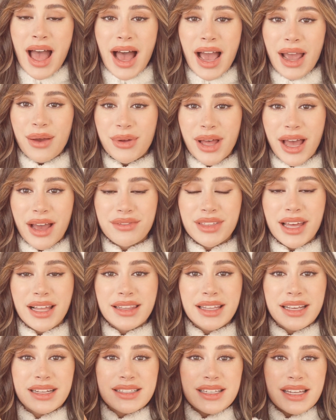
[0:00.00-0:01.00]
I will have
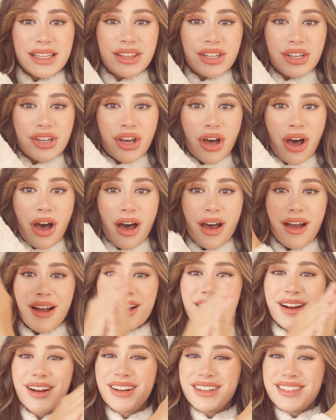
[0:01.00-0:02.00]
that linked in the
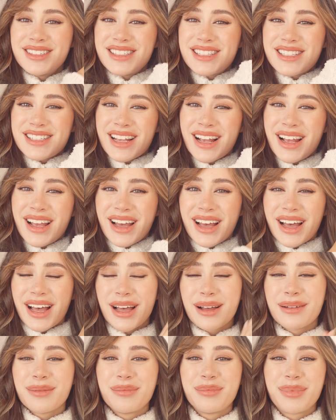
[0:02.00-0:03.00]
cards
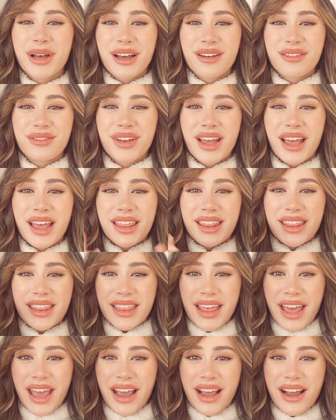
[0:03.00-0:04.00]
above
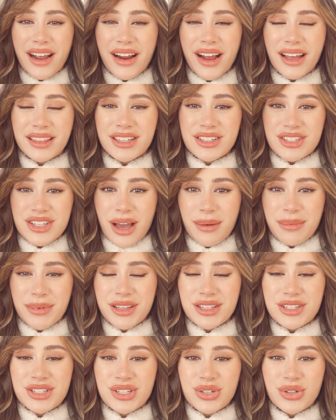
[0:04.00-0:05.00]
there at the top of
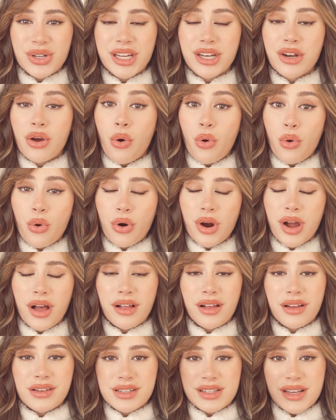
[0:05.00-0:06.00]
the screen, or I'll
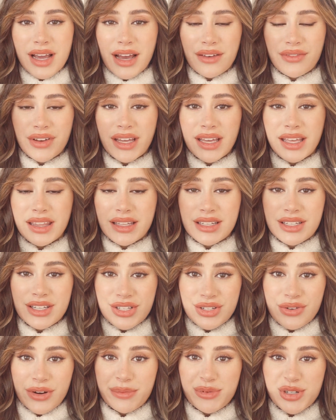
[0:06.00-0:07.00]
also have it in the
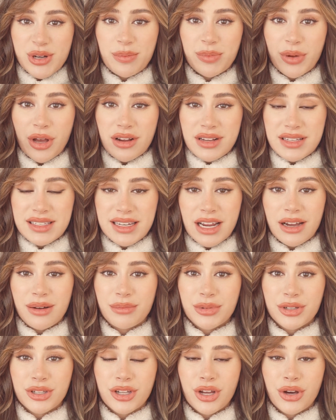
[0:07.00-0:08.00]
description box down
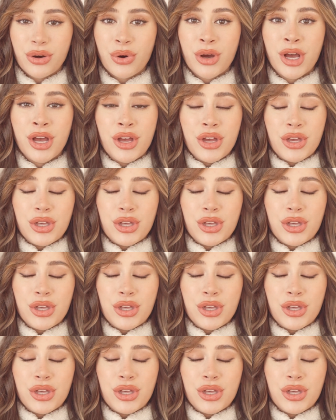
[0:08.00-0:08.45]
below.